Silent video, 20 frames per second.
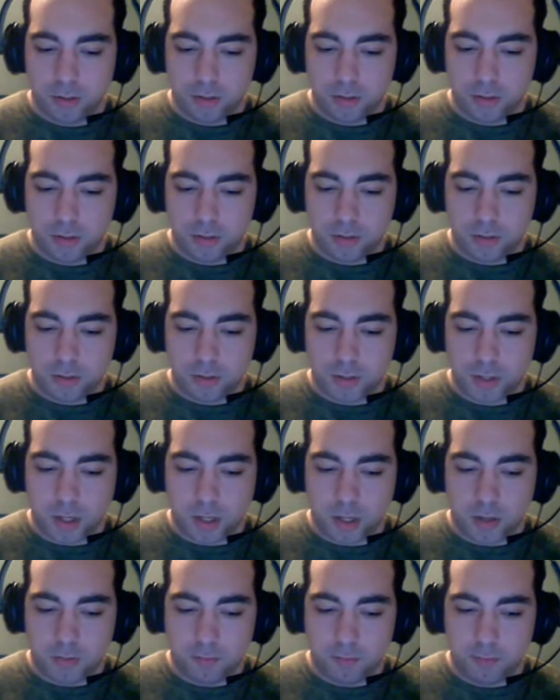
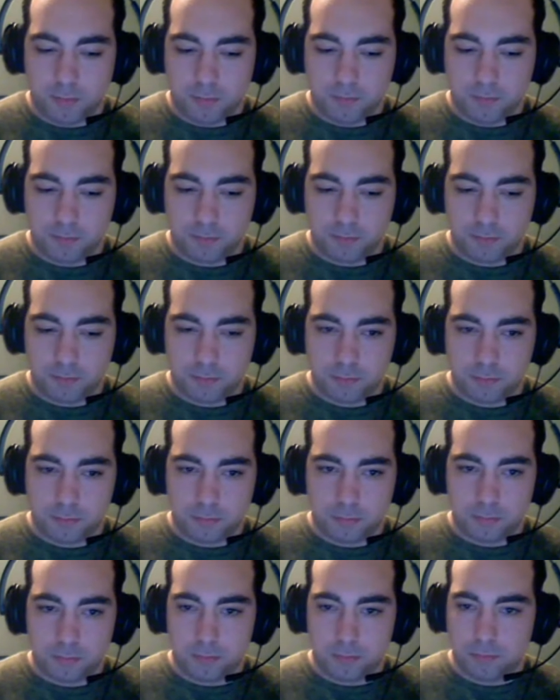some
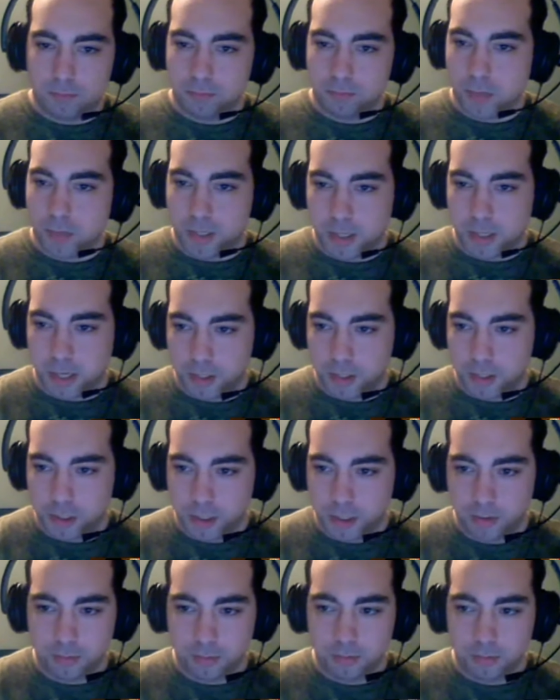attention
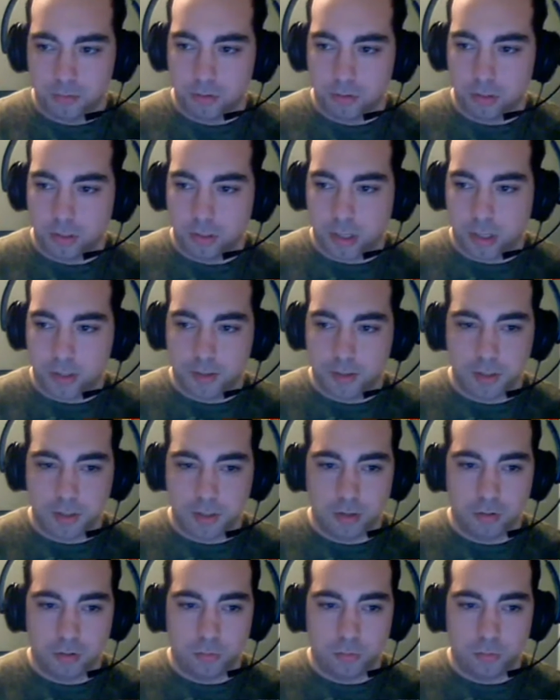as you